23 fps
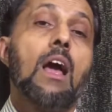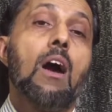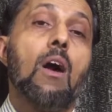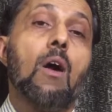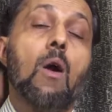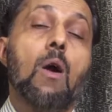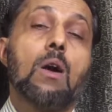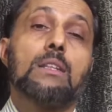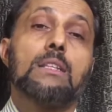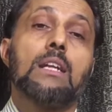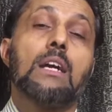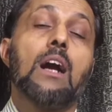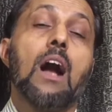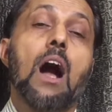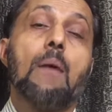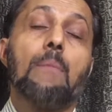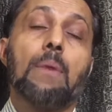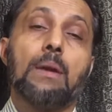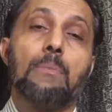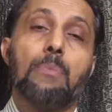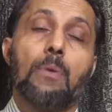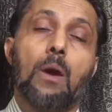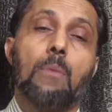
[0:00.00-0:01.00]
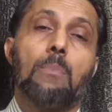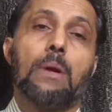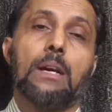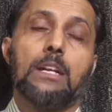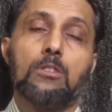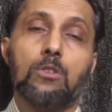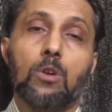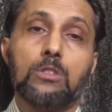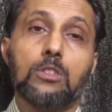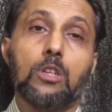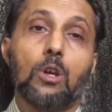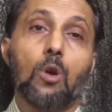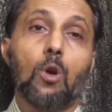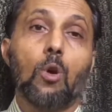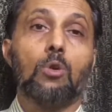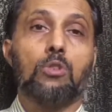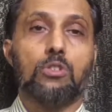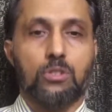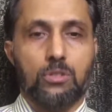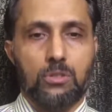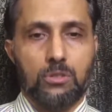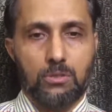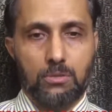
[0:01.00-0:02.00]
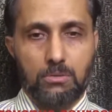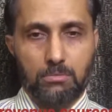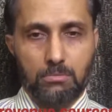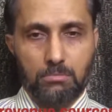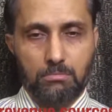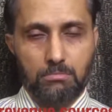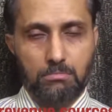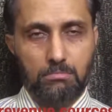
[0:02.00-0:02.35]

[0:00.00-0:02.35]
on the government properties, on the roads,